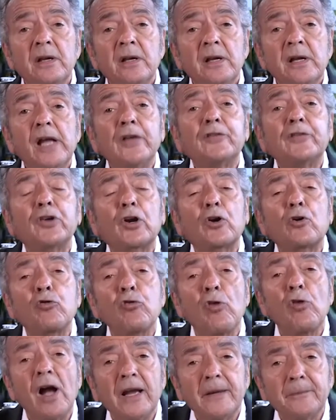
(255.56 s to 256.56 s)
It's a
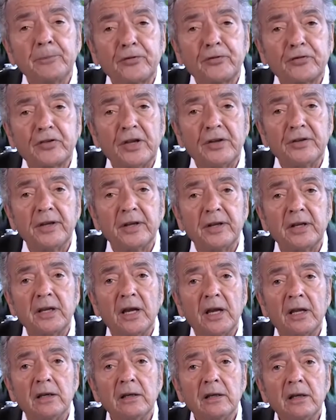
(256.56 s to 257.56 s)
crime
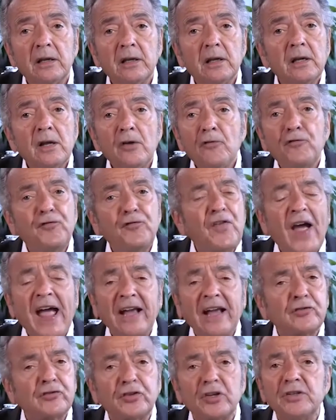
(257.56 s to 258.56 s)
syndicate.
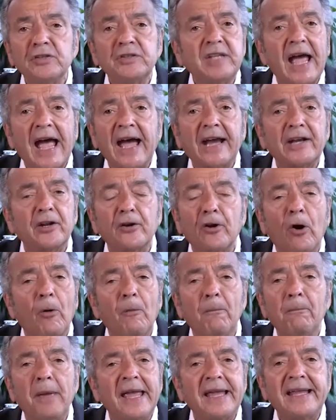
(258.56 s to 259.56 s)
Facts and data
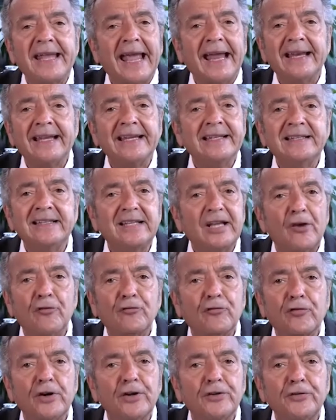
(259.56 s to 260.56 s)
don't make any
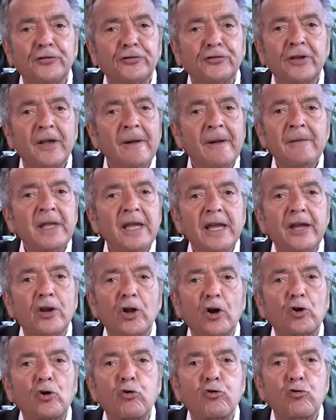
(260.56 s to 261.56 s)
difference in
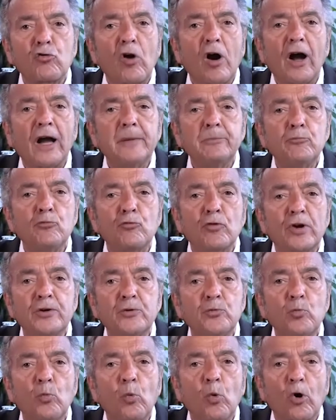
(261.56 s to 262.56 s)
a
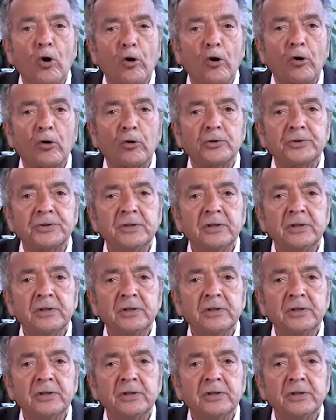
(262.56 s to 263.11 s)
crime-ridden world.